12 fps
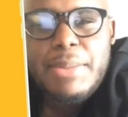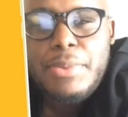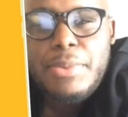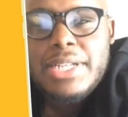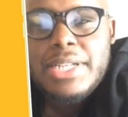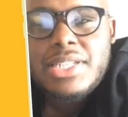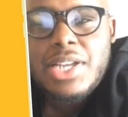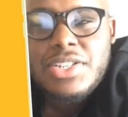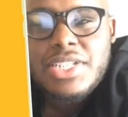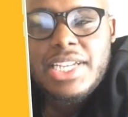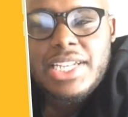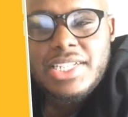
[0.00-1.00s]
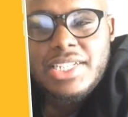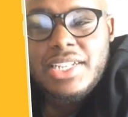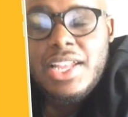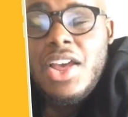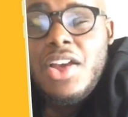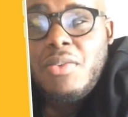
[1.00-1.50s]
search engine
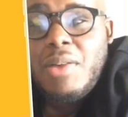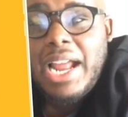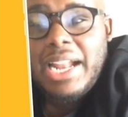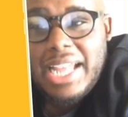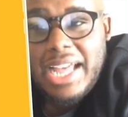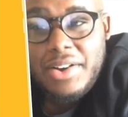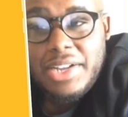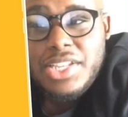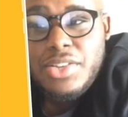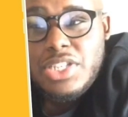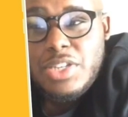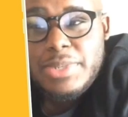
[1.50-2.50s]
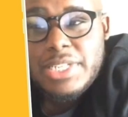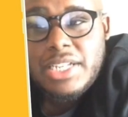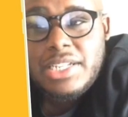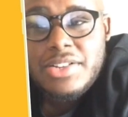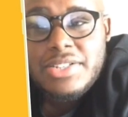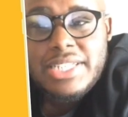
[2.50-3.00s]
right now, and YouTube is a
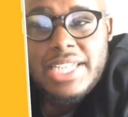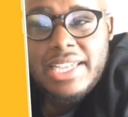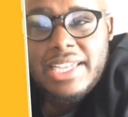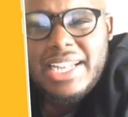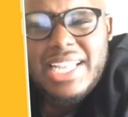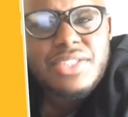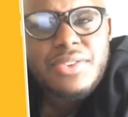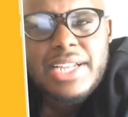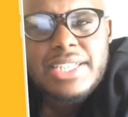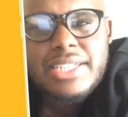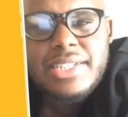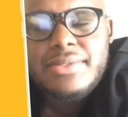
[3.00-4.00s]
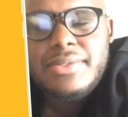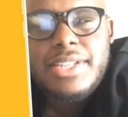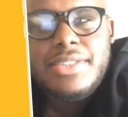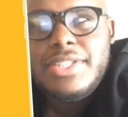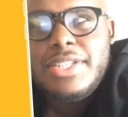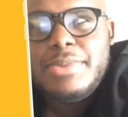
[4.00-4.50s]
close second. That's crazy. I
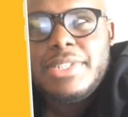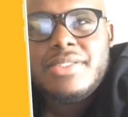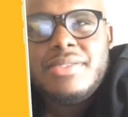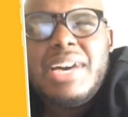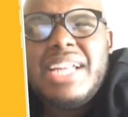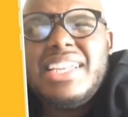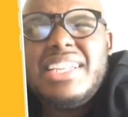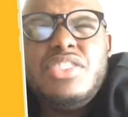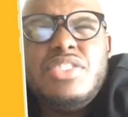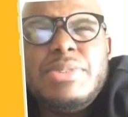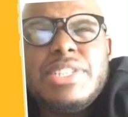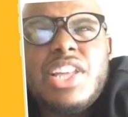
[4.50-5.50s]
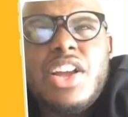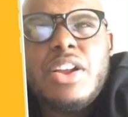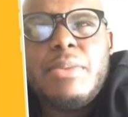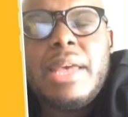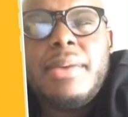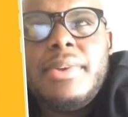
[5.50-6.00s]
think YouTube is third,
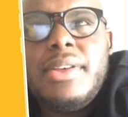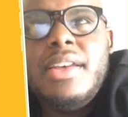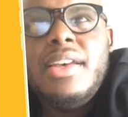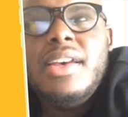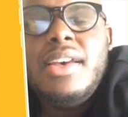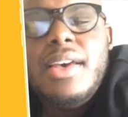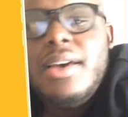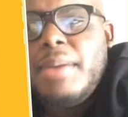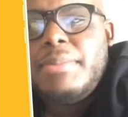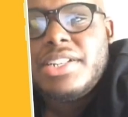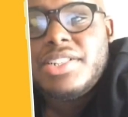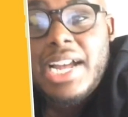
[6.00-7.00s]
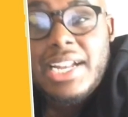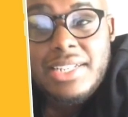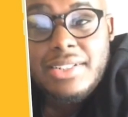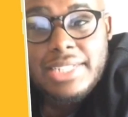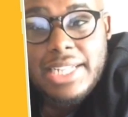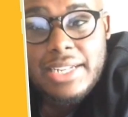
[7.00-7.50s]
maybe. I'm not sure. I didn't
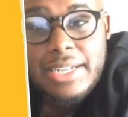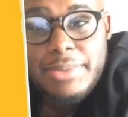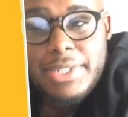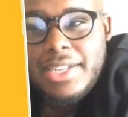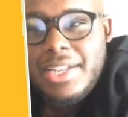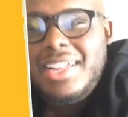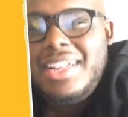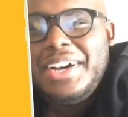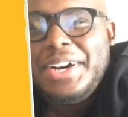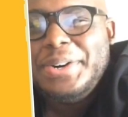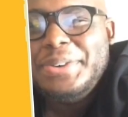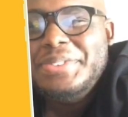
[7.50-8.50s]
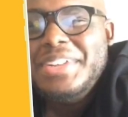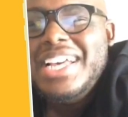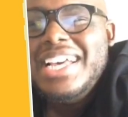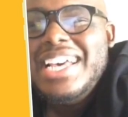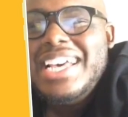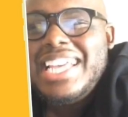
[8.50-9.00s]
look that up. But
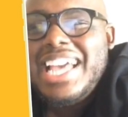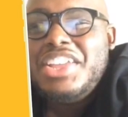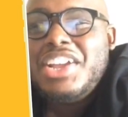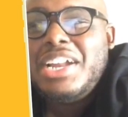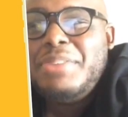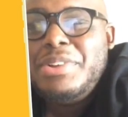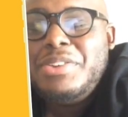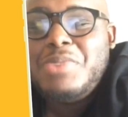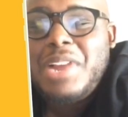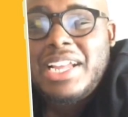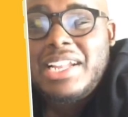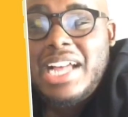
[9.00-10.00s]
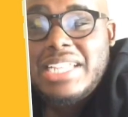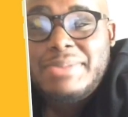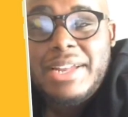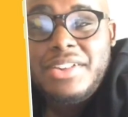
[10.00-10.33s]
yeah, you're going to be recognized by those